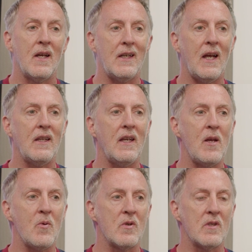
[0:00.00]
Again,
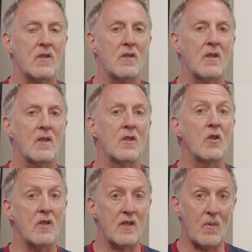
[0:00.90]
he was
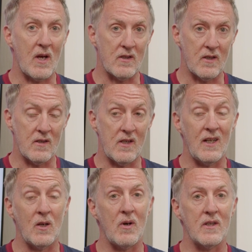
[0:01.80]
good at the Masters. I
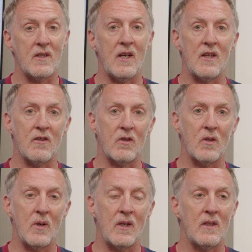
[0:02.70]
didn't quite see it
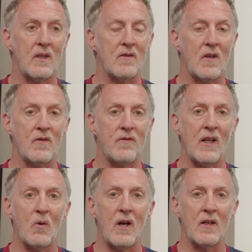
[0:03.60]
through. He sort of
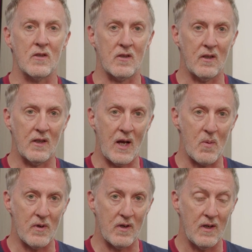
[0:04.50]
fell away on Sunday,
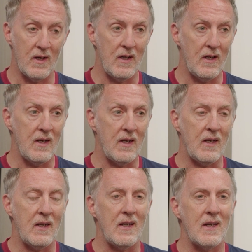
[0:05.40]
but
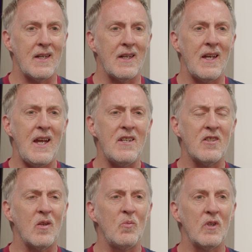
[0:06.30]
he's
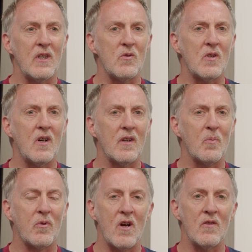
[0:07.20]
someone who's got the
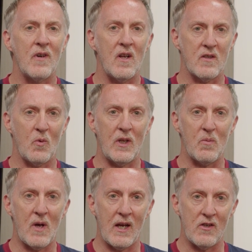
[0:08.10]
profile to win a
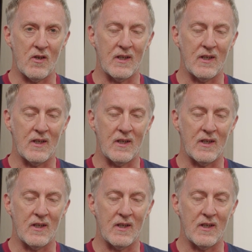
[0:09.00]
major.